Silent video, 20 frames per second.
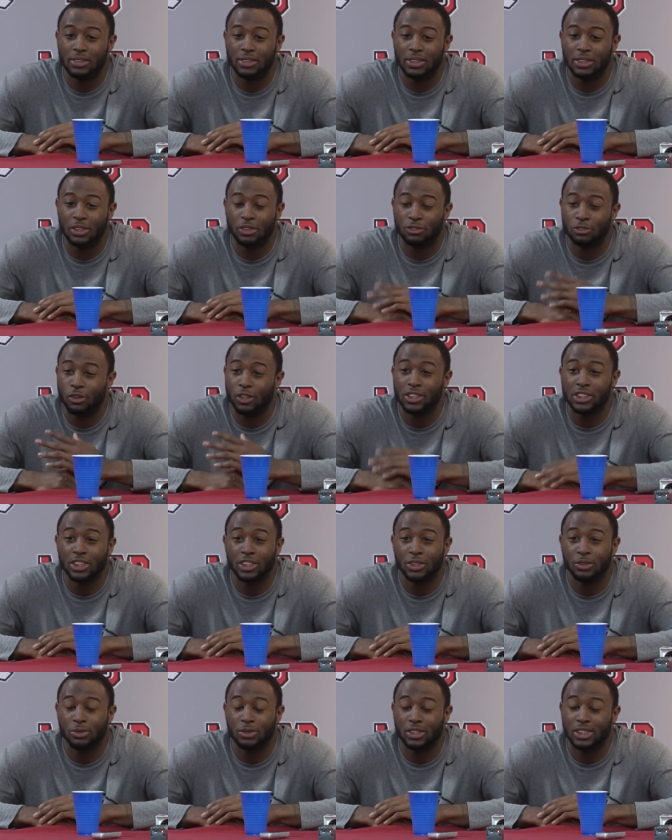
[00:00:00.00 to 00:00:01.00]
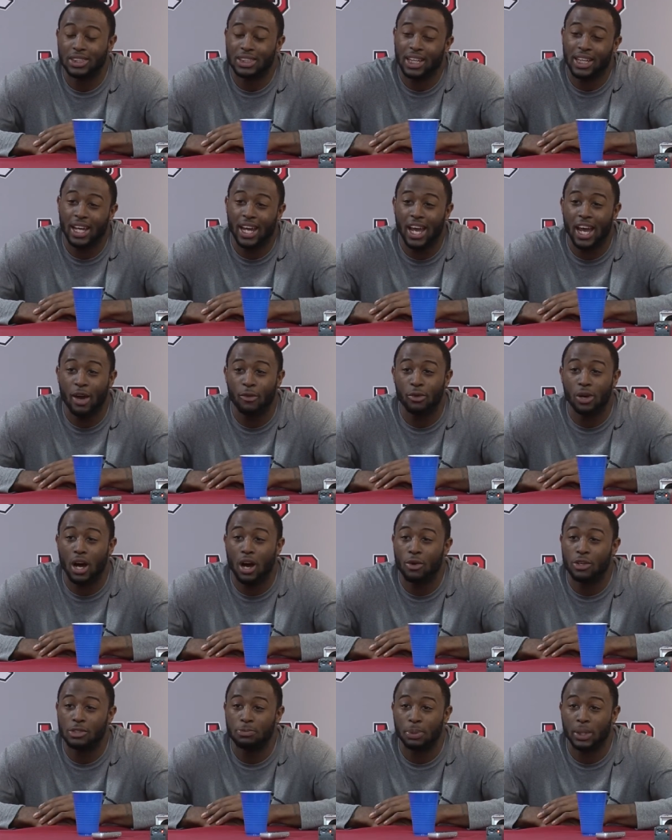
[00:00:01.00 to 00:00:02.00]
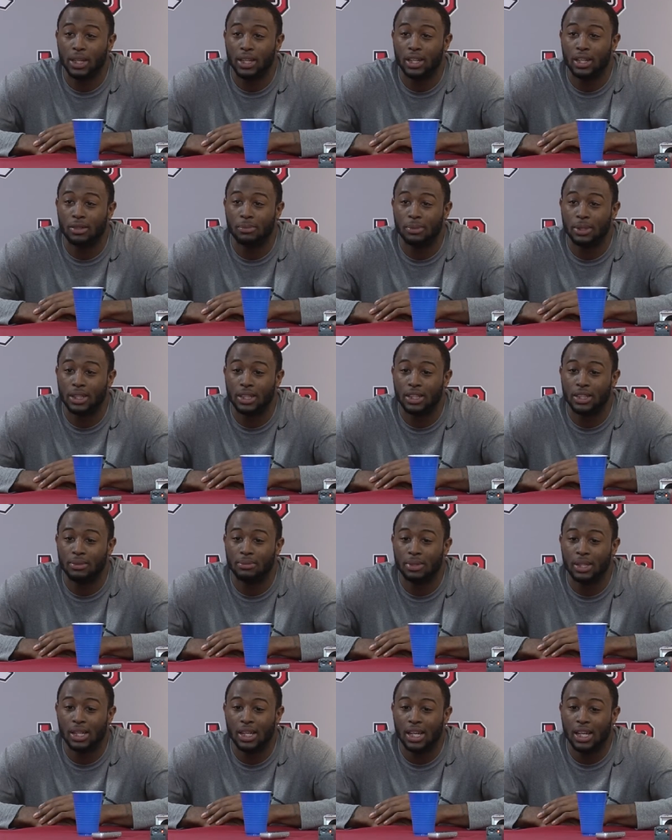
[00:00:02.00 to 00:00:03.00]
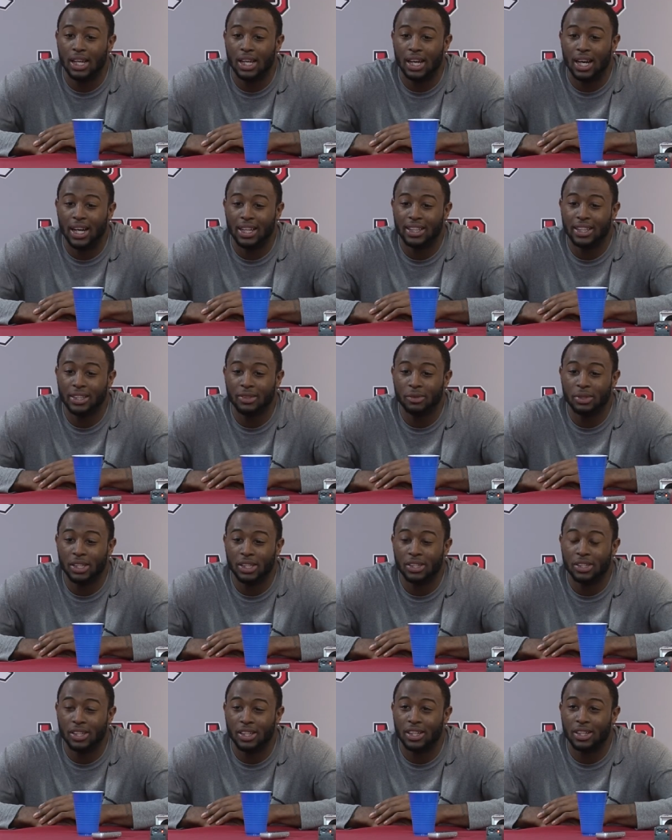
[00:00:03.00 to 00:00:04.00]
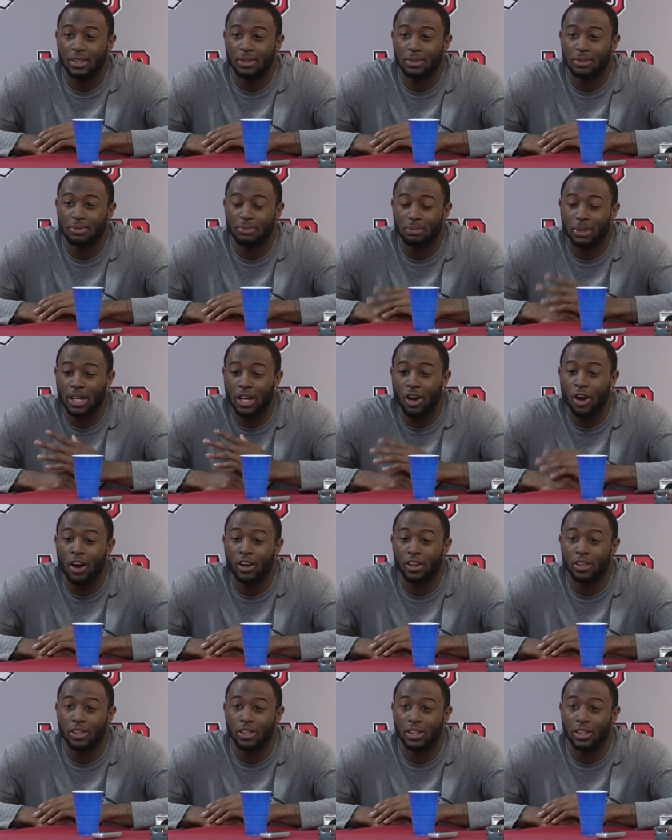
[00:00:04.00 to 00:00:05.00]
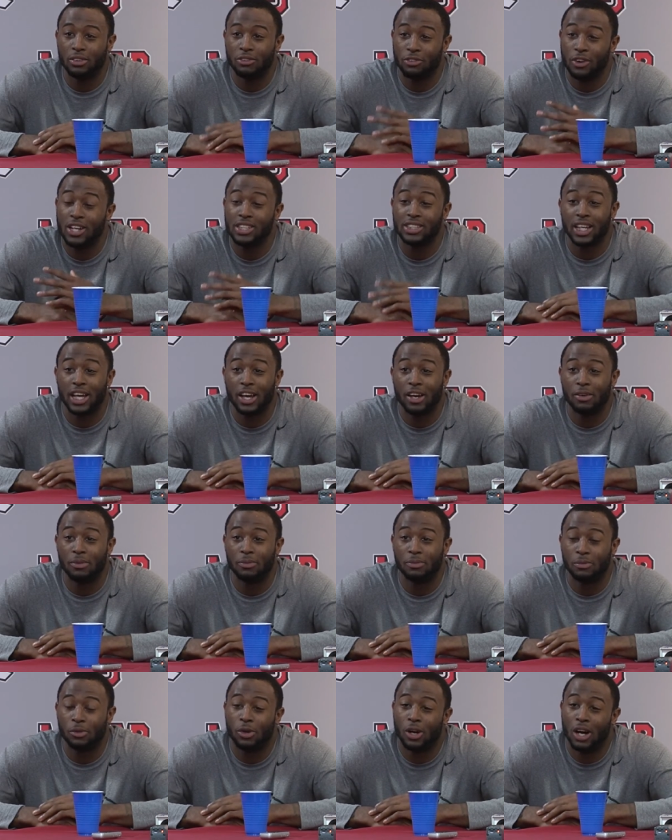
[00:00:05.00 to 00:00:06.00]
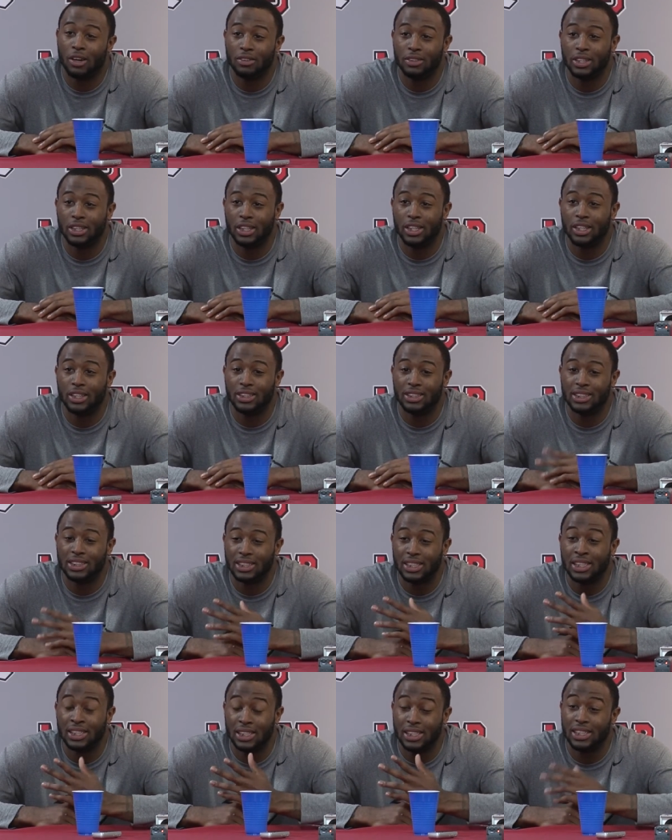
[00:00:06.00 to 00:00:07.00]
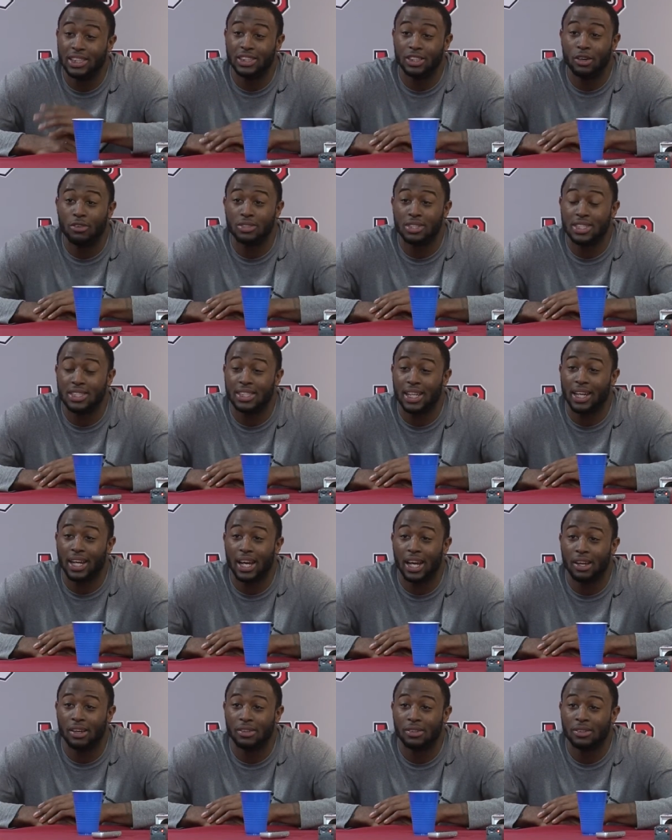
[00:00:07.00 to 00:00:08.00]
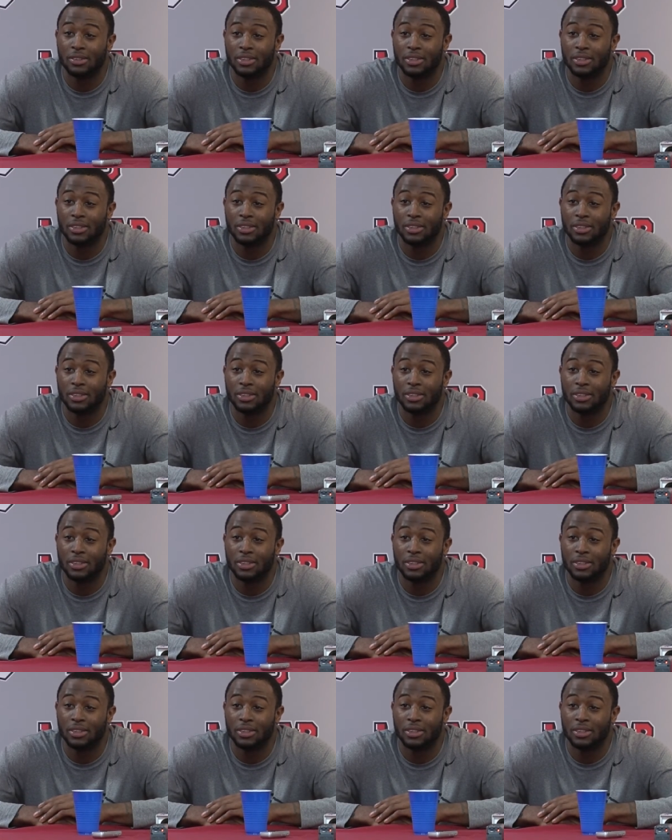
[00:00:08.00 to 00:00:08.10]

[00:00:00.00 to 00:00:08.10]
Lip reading: you know, fortunately, the second half, we always pick it up. But I think we need to play harder in the first half more often than just in the lead over to the second half.